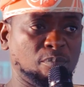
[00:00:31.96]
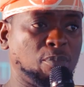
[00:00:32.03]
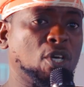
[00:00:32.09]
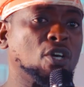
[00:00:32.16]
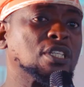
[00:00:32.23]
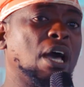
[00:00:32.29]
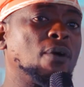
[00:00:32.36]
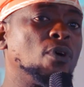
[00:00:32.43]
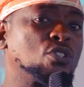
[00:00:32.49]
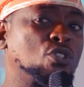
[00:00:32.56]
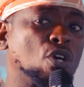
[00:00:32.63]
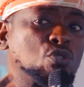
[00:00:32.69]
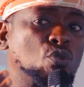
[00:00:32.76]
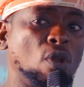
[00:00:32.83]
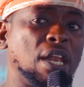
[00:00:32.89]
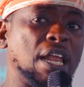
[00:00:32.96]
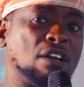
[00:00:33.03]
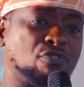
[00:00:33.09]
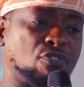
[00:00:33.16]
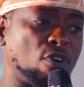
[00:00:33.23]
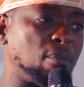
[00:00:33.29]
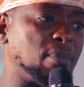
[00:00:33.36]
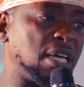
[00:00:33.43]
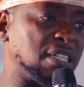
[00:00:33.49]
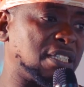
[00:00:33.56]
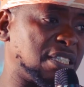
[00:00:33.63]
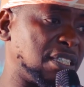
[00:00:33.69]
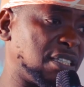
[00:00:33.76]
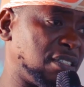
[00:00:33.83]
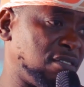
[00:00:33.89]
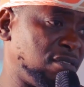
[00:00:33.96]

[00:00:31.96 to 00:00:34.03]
because I want us to learn from it.